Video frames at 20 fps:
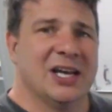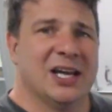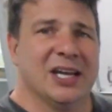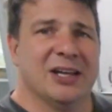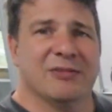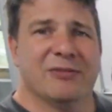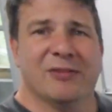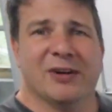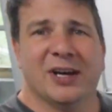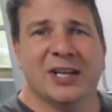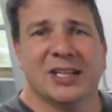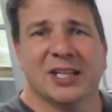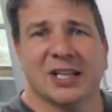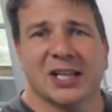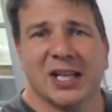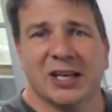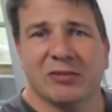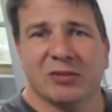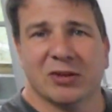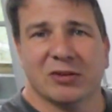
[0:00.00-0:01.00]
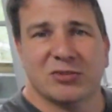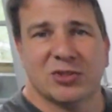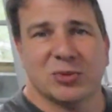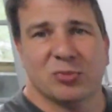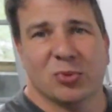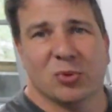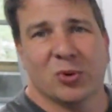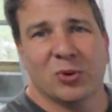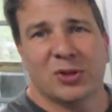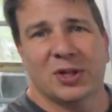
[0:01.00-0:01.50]
and find the level of
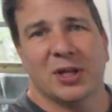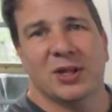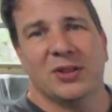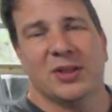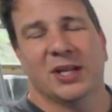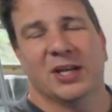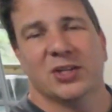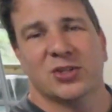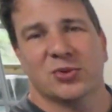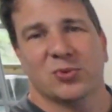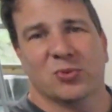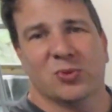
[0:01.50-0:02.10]
support that is